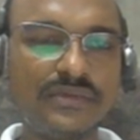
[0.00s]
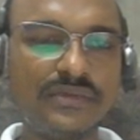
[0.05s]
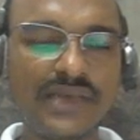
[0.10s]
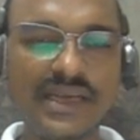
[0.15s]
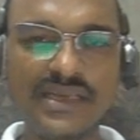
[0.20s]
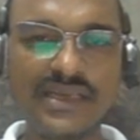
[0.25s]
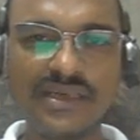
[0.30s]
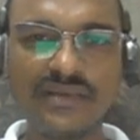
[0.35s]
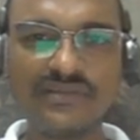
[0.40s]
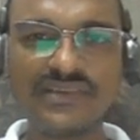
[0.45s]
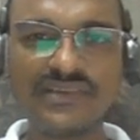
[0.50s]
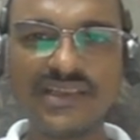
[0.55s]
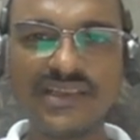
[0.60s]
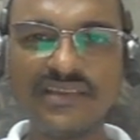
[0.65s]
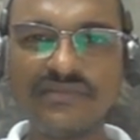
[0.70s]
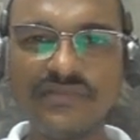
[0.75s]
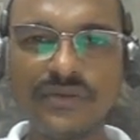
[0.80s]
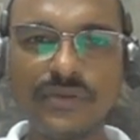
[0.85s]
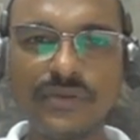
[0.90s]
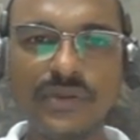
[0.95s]
right now,
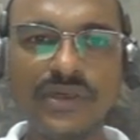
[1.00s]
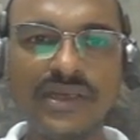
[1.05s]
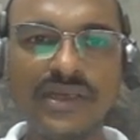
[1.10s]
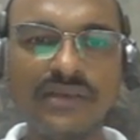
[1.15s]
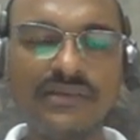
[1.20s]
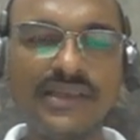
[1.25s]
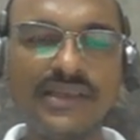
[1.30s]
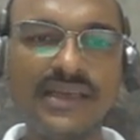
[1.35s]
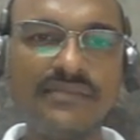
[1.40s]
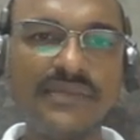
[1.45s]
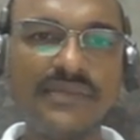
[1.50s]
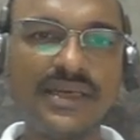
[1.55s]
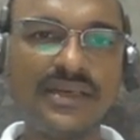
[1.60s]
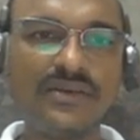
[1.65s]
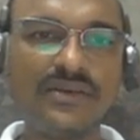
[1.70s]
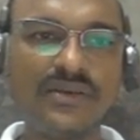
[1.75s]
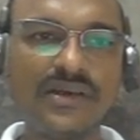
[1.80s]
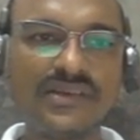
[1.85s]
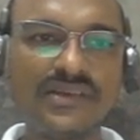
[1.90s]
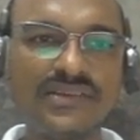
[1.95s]
since we don't have that
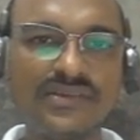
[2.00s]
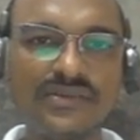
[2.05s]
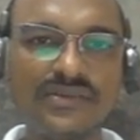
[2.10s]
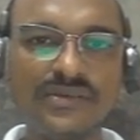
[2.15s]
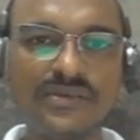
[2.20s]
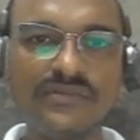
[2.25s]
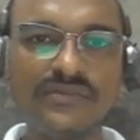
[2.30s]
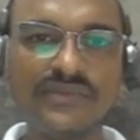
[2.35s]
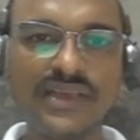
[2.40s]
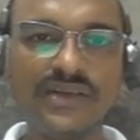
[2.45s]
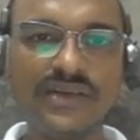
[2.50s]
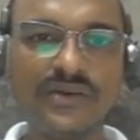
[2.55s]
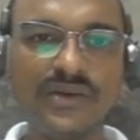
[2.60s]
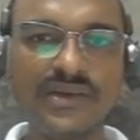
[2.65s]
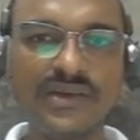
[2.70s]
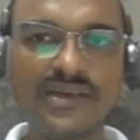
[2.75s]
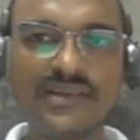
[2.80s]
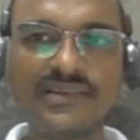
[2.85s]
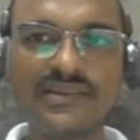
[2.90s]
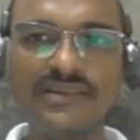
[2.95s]
many logs, so we are
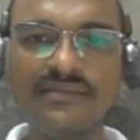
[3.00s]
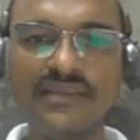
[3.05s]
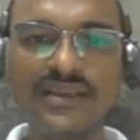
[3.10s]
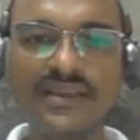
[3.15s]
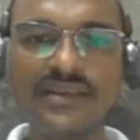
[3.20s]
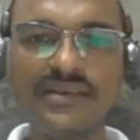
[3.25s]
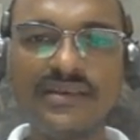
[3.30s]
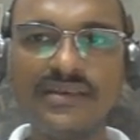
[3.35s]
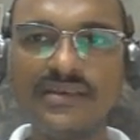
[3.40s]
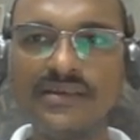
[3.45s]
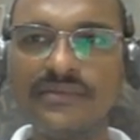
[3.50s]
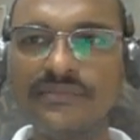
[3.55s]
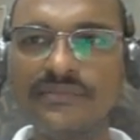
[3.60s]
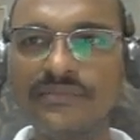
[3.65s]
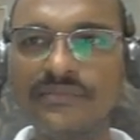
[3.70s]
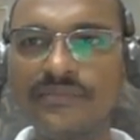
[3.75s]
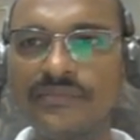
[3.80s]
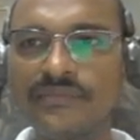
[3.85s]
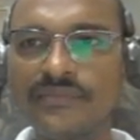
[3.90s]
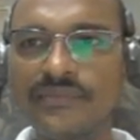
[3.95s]
not receiving it here.
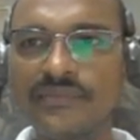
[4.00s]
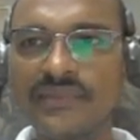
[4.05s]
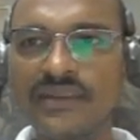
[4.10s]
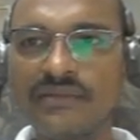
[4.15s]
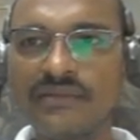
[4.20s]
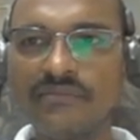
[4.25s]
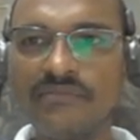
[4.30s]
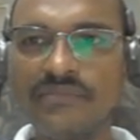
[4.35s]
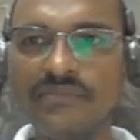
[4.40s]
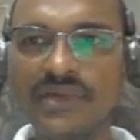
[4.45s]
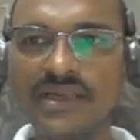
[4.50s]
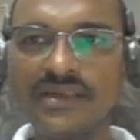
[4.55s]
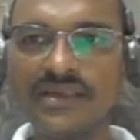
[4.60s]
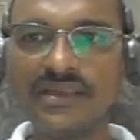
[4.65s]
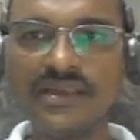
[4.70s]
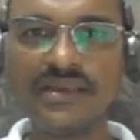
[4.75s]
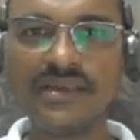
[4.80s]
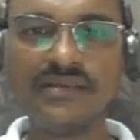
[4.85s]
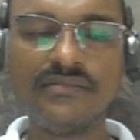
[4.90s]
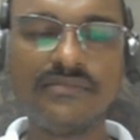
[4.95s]

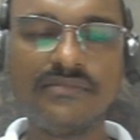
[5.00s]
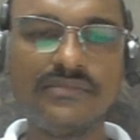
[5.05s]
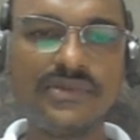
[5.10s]
But in